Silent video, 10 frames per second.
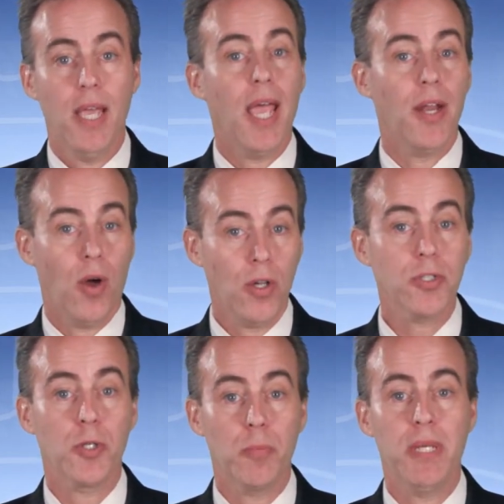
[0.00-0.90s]
And
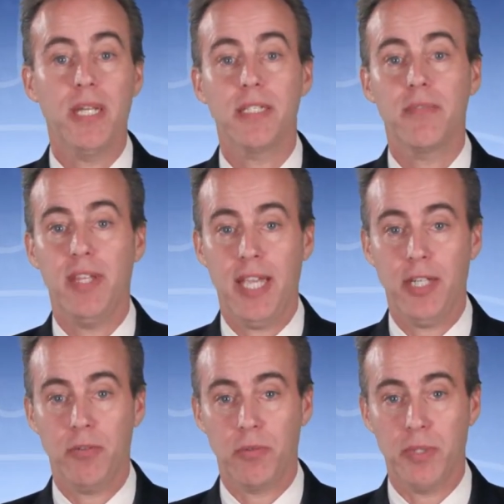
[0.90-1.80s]
also, because of the
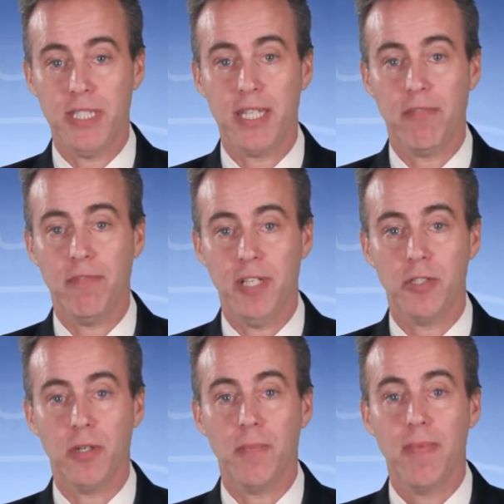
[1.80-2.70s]
annual reset
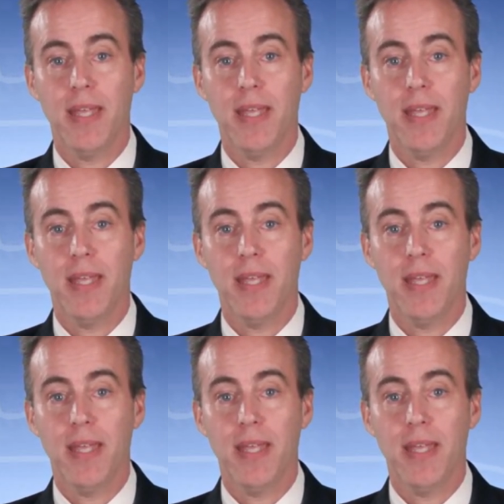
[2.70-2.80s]
feature,